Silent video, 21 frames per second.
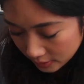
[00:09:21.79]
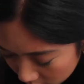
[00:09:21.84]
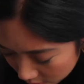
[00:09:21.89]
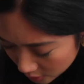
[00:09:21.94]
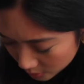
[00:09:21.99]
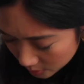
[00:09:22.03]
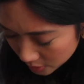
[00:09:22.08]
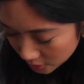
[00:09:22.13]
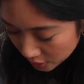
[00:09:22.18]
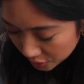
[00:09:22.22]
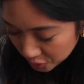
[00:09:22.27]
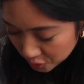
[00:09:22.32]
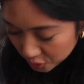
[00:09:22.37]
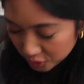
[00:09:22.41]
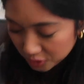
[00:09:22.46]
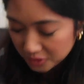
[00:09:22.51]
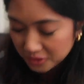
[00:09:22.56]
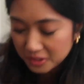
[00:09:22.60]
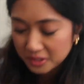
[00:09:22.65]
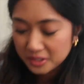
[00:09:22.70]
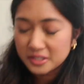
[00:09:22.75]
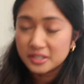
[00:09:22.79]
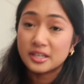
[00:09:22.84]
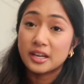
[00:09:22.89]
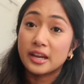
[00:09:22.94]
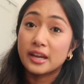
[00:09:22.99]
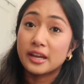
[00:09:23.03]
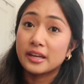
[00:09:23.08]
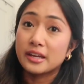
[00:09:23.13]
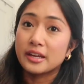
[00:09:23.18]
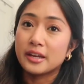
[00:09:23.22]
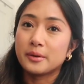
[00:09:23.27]
this was actually
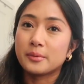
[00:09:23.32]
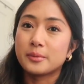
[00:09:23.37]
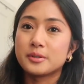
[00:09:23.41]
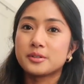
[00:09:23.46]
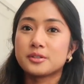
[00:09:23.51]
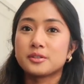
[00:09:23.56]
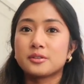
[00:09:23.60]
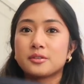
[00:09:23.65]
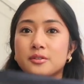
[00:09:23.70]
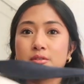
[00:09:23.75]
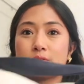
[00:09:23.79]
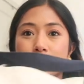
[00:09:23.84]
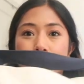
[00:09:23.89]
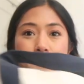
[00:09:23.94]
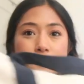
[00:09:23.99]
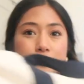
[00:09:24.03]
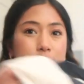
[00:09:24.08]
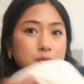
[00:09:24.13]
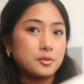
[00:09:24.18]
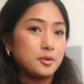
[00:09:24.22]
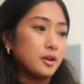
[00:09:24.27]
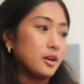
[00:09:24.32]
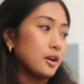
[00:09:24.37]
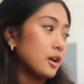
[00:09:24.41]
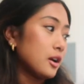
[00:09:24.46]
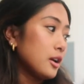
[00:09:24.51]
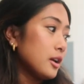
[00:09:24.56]
today I went to the thrift store